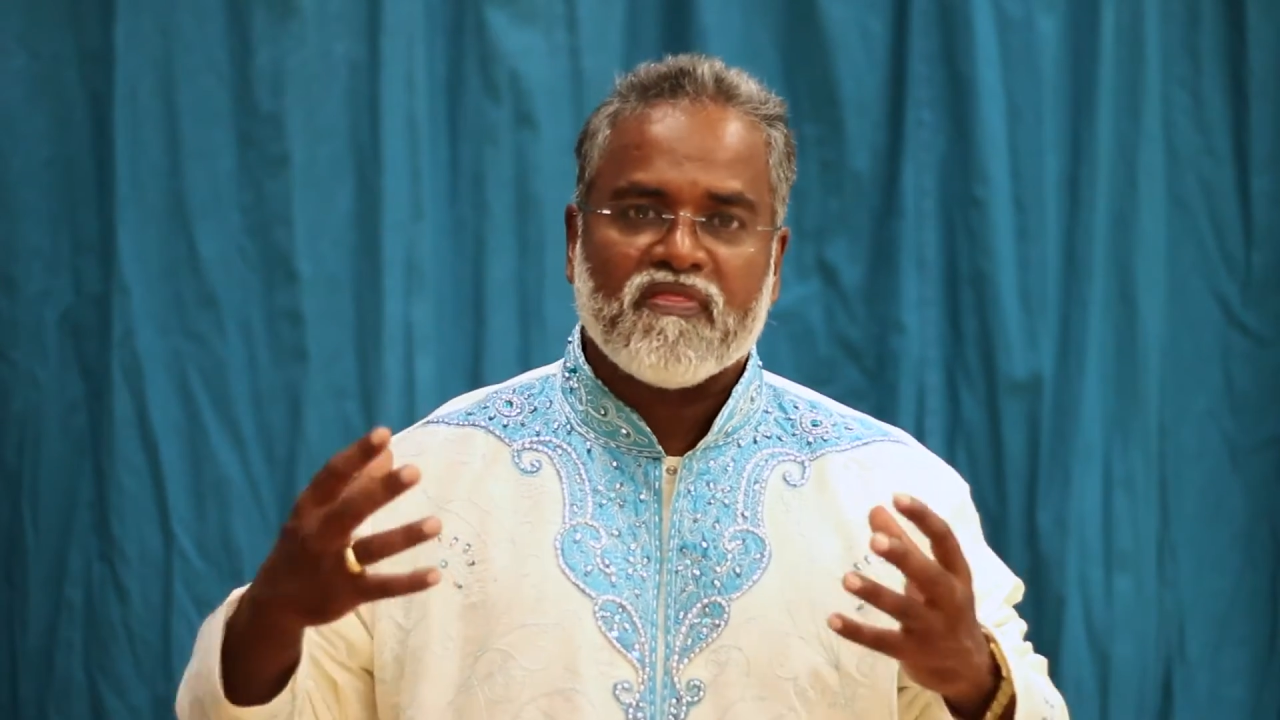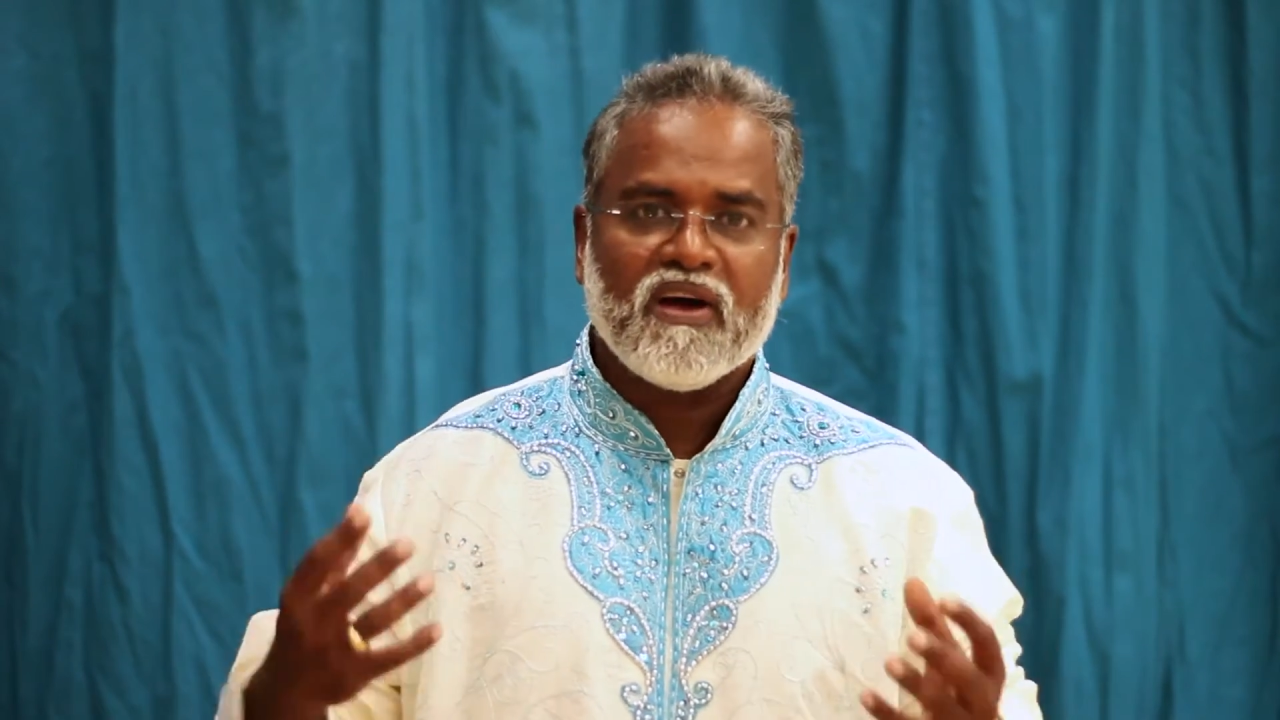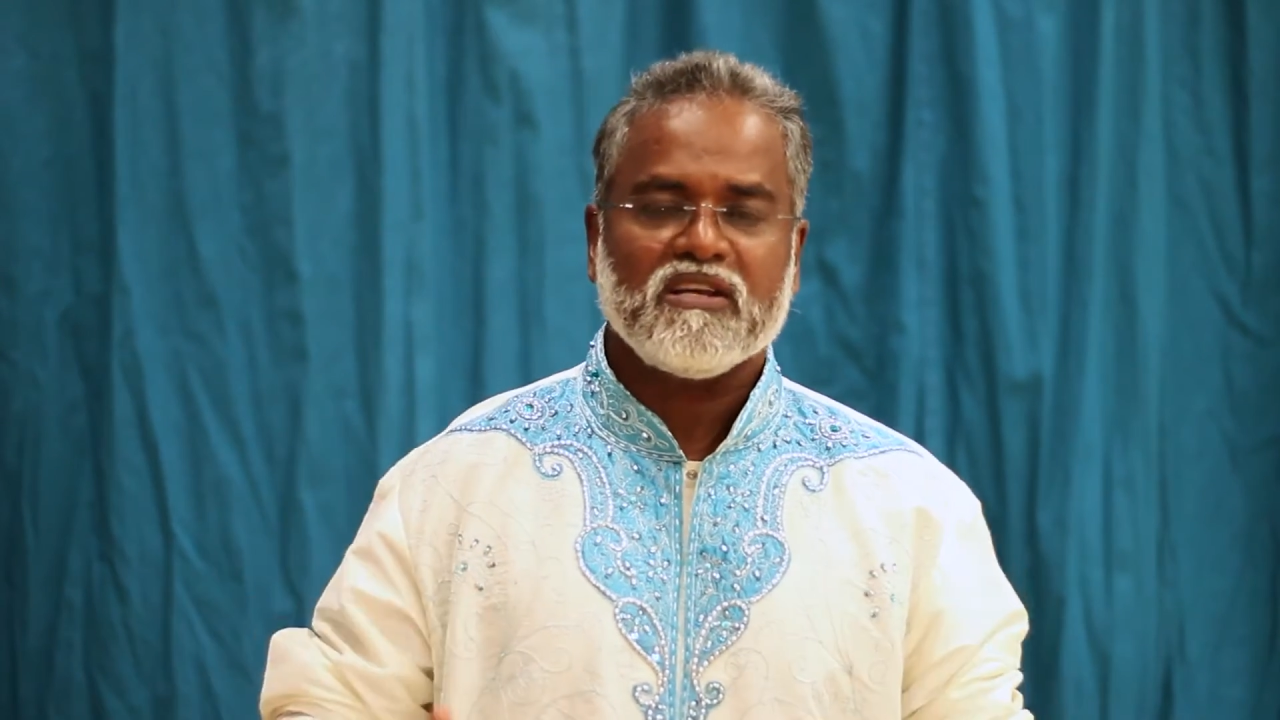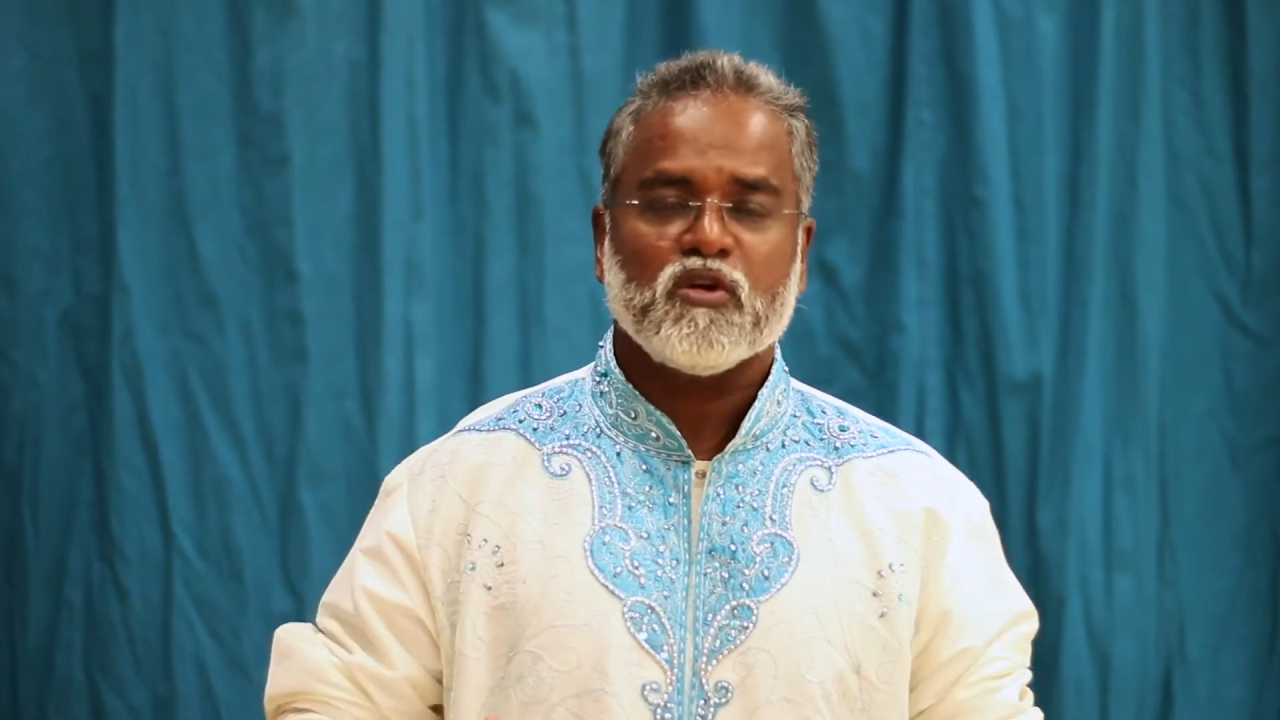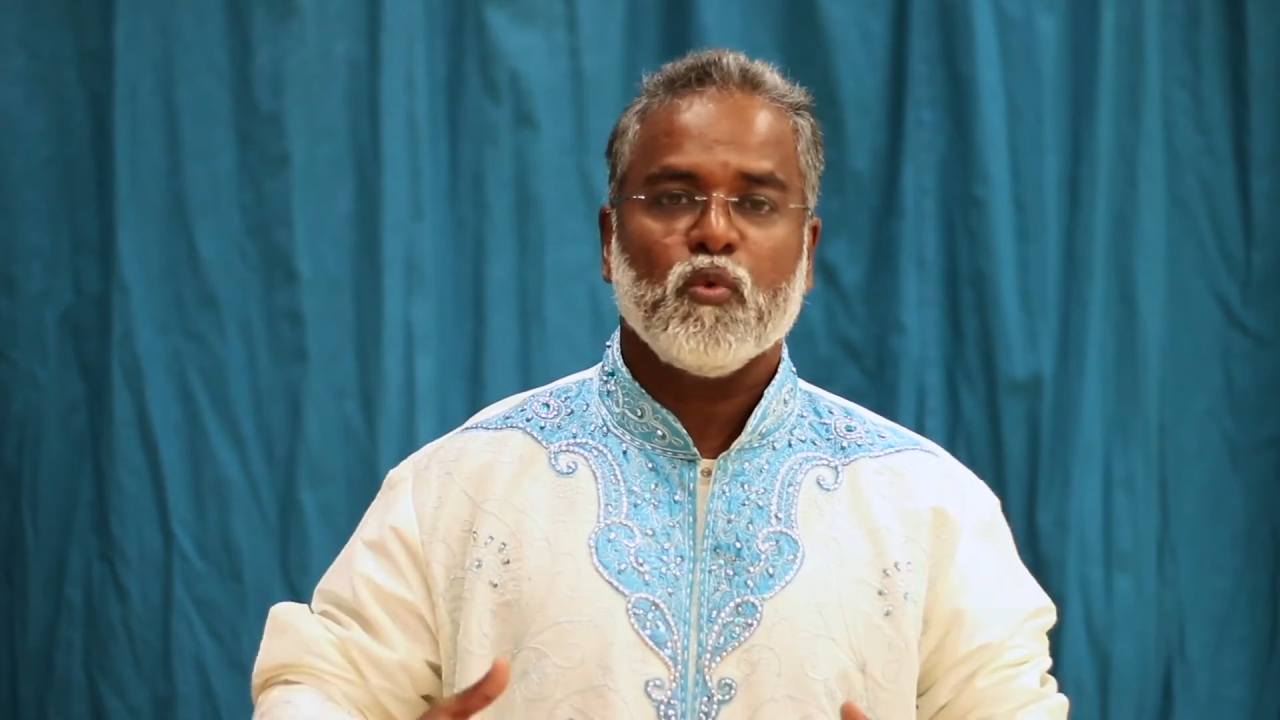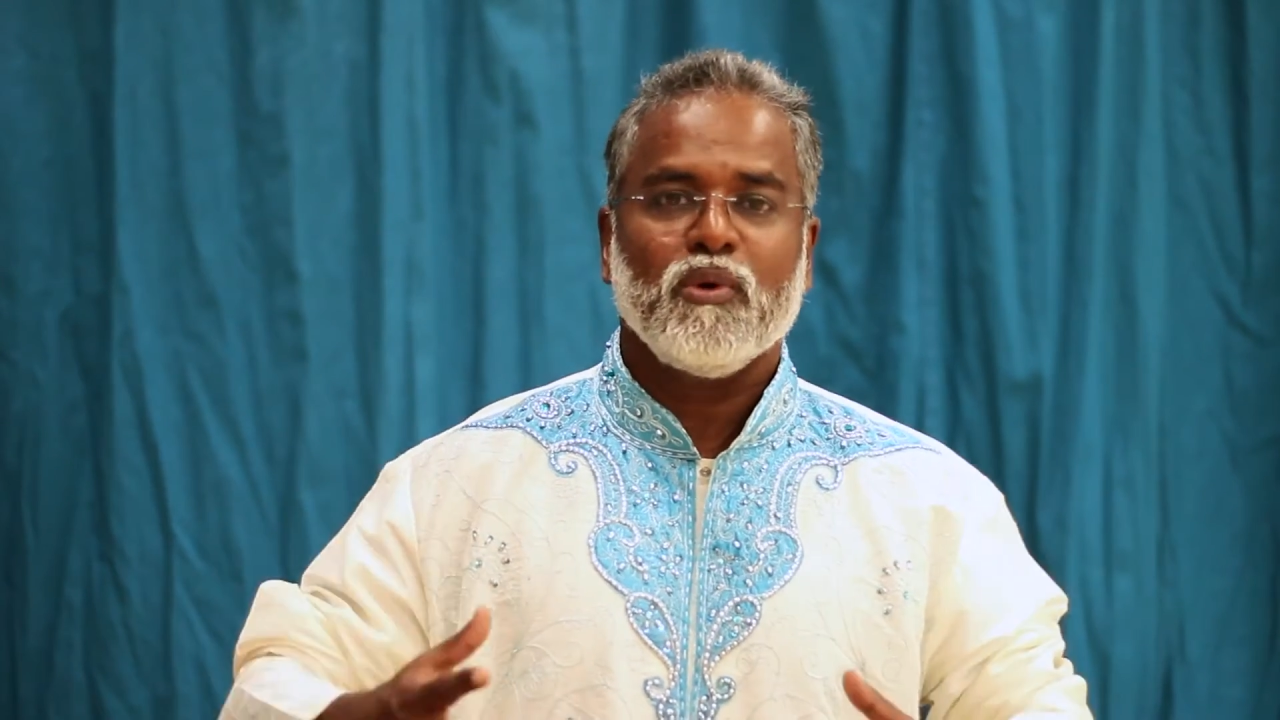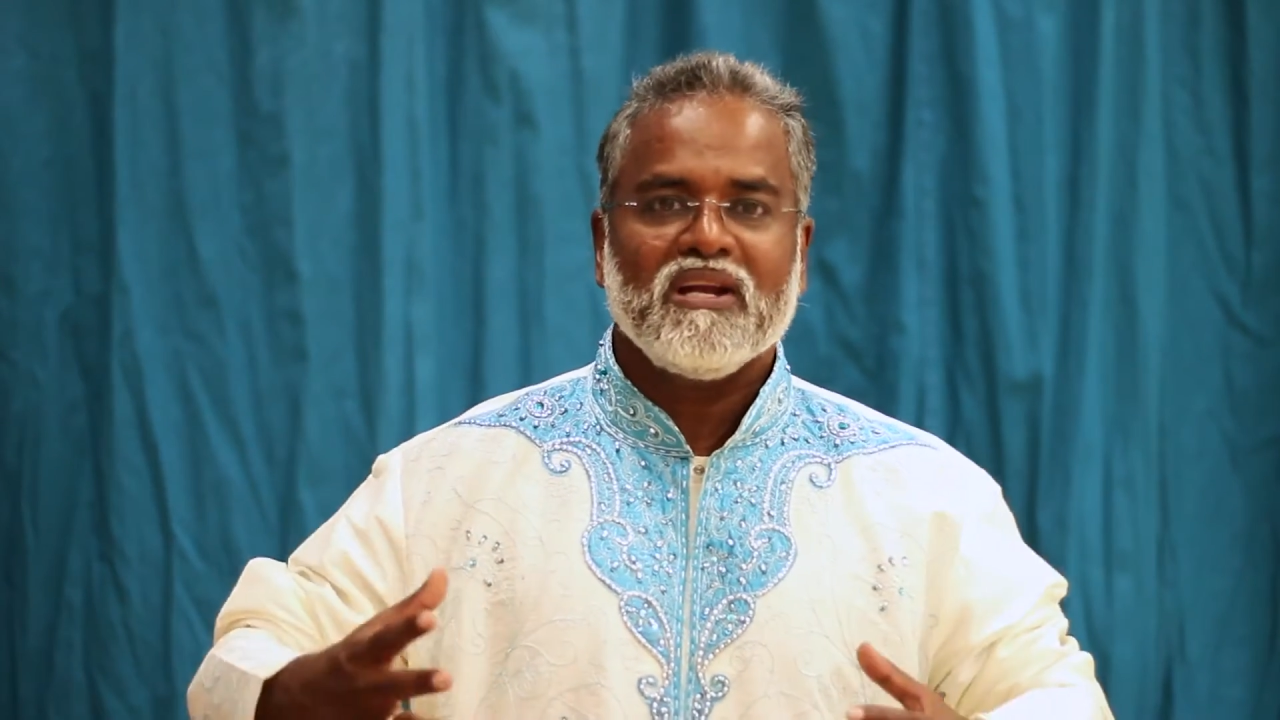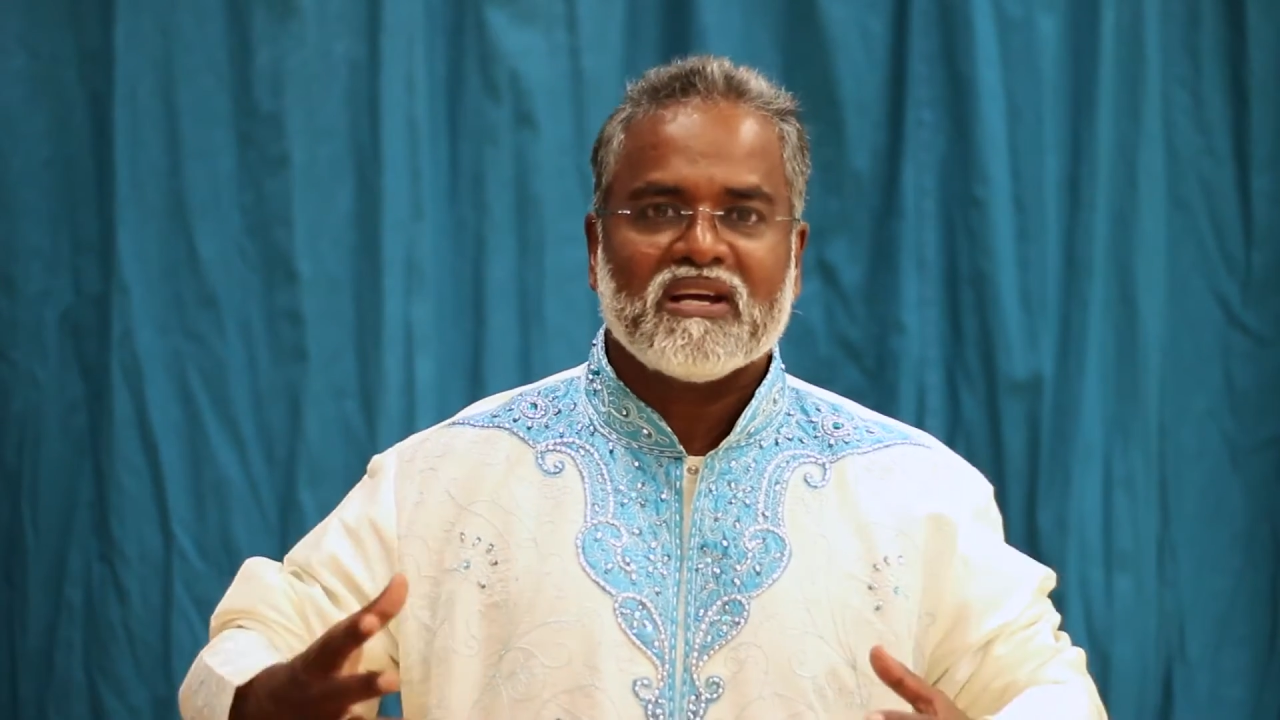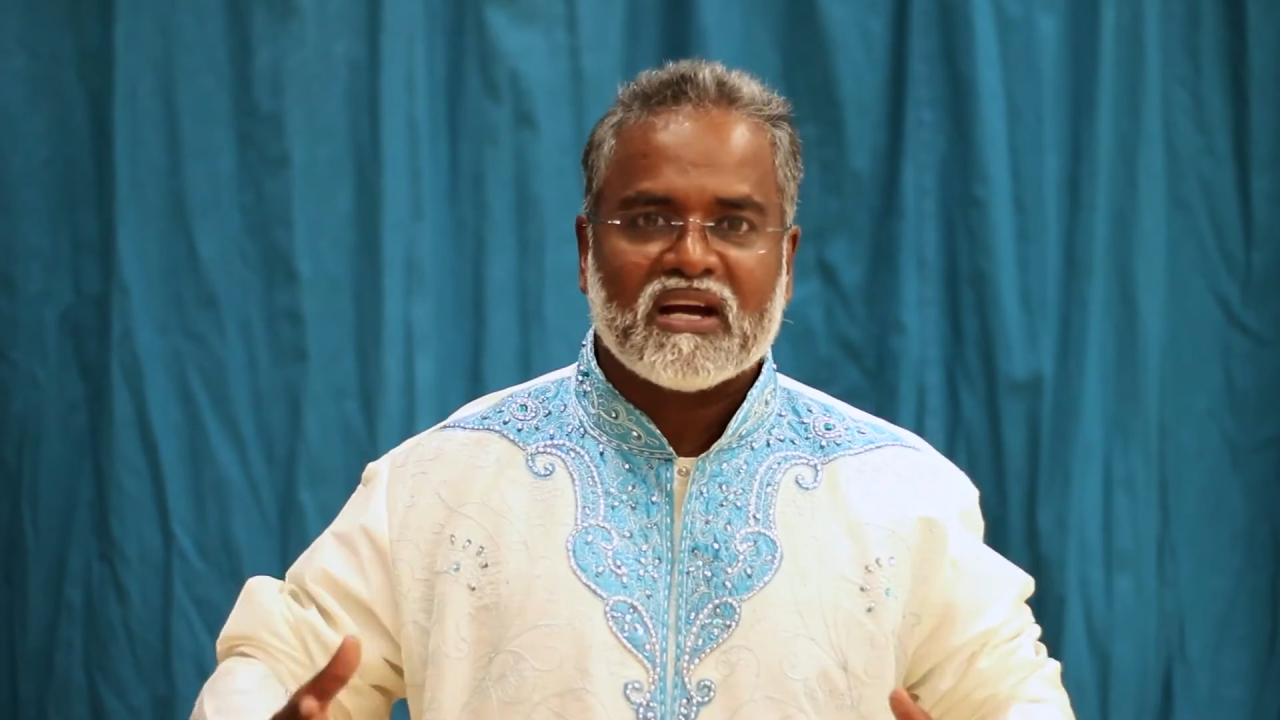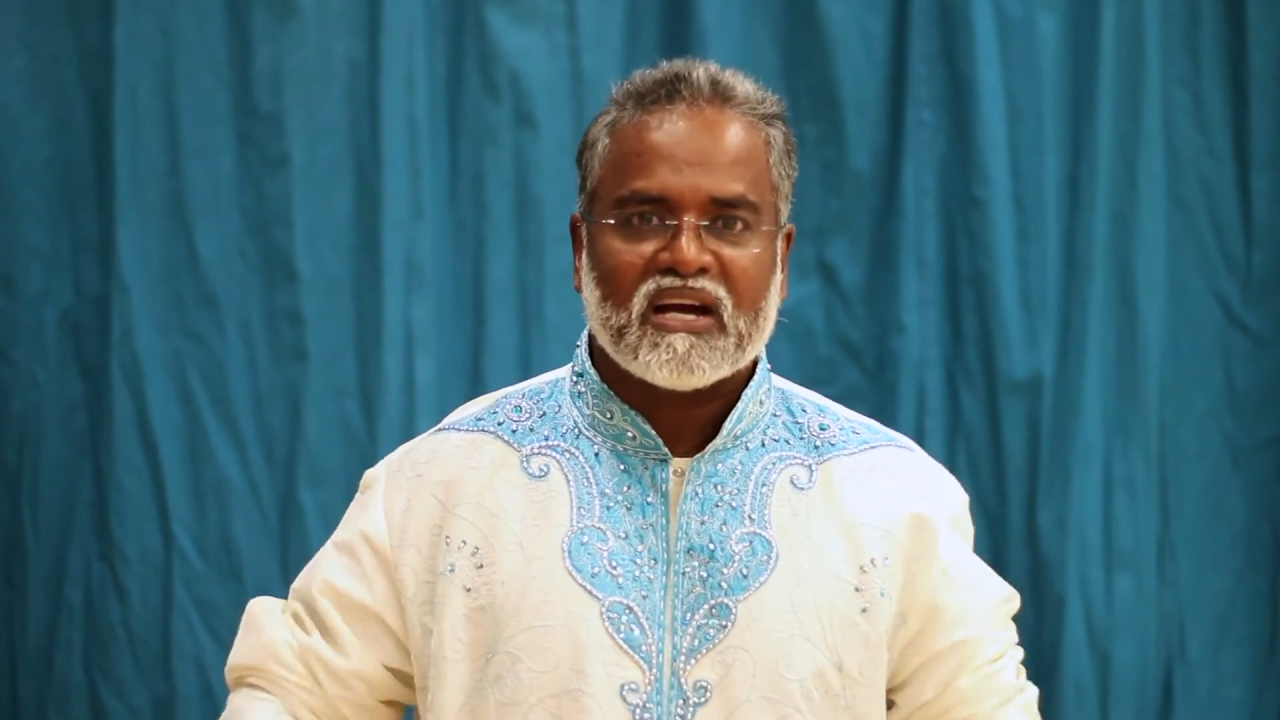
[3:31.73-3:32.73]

That will